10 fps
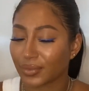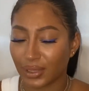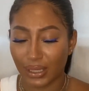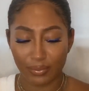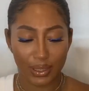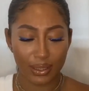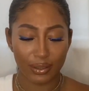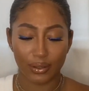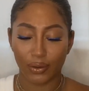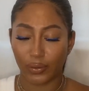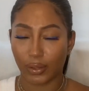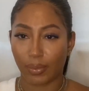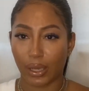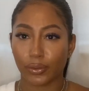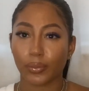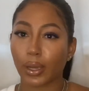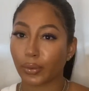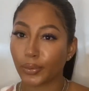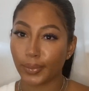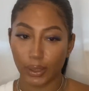Let me go in the bathroom. I
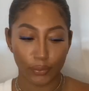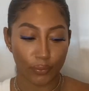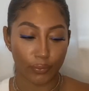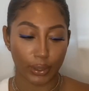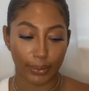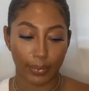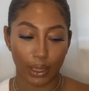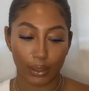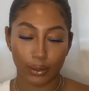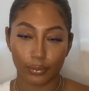will be right back.